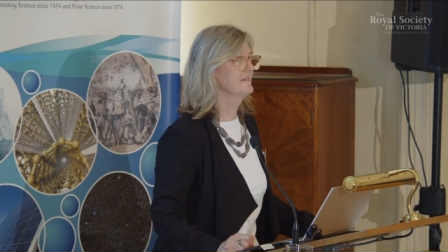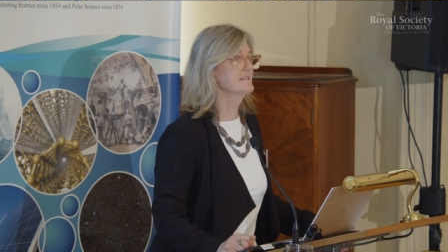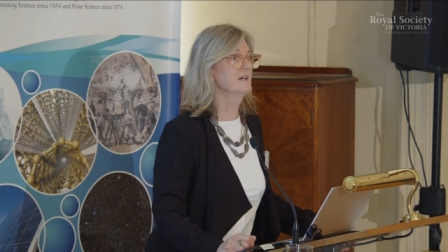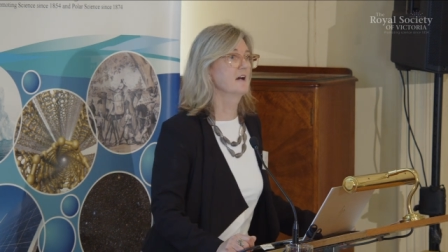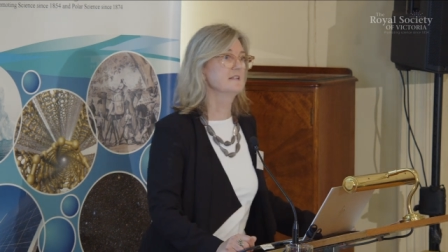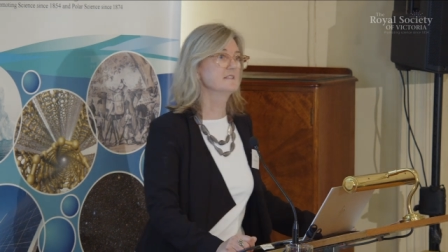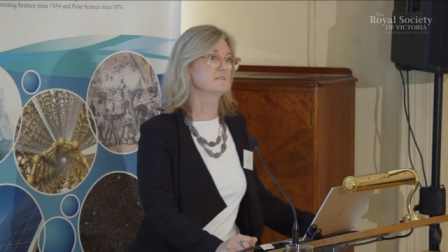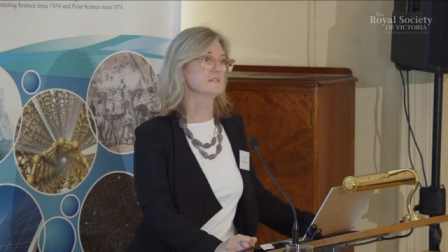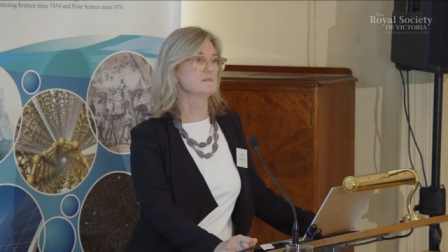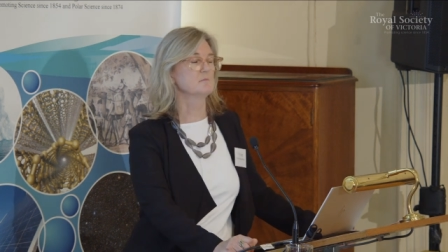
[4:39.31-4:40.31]
the size
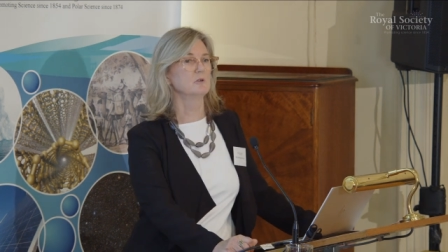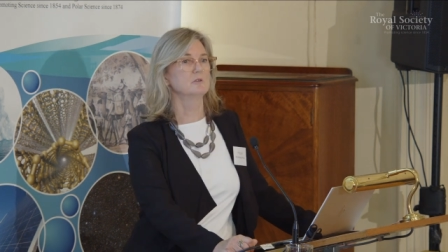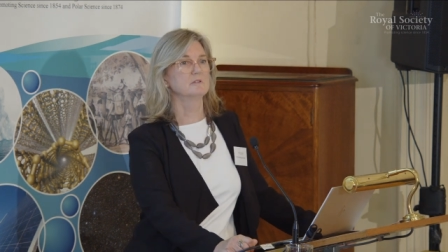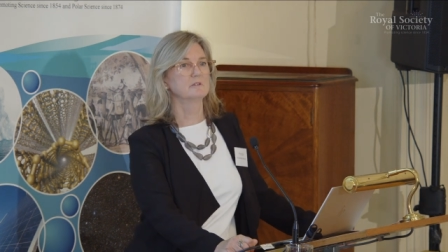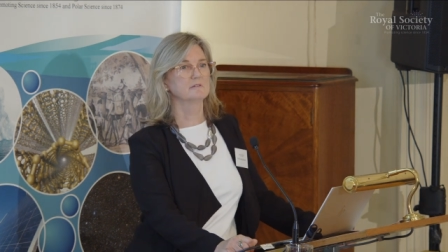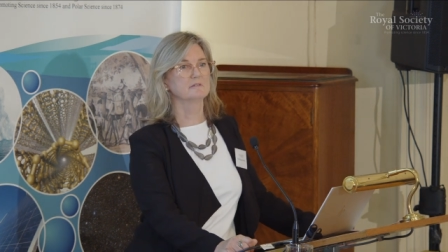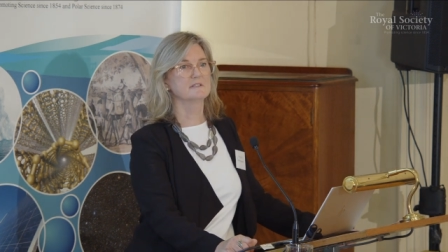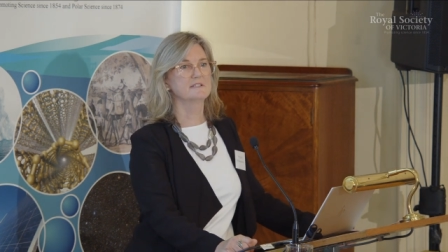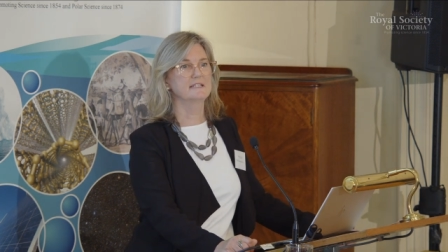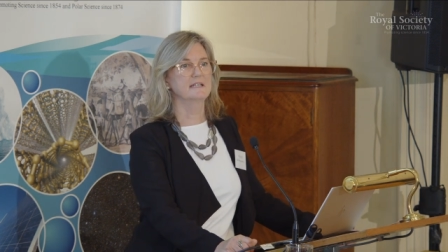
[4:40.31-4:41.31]
of a small
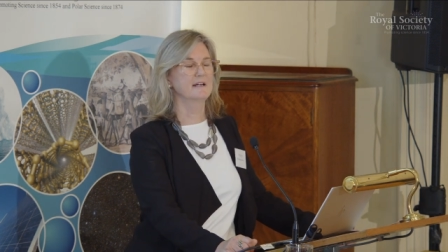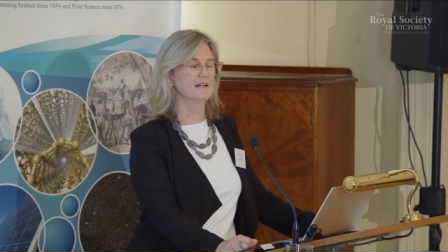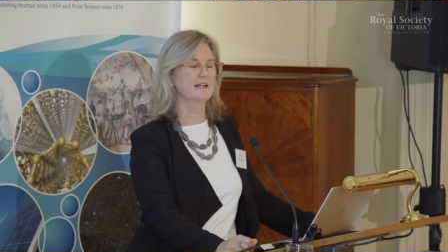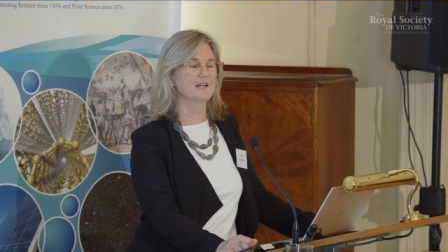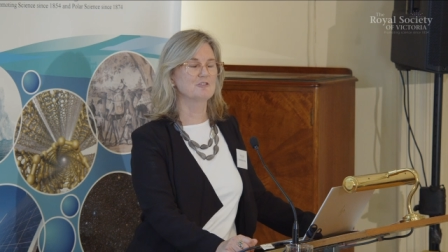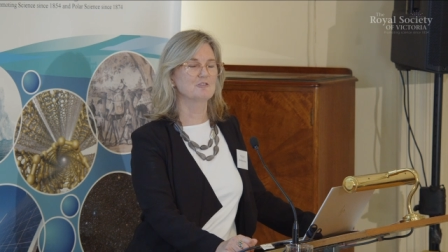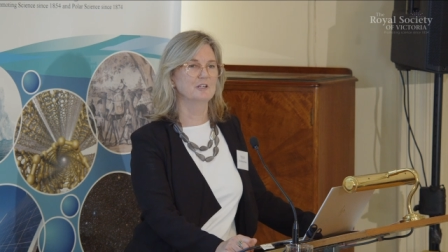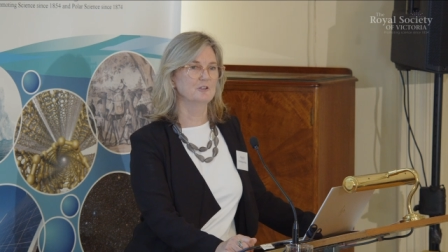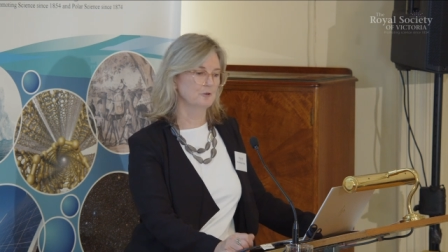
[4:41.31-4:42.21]
country in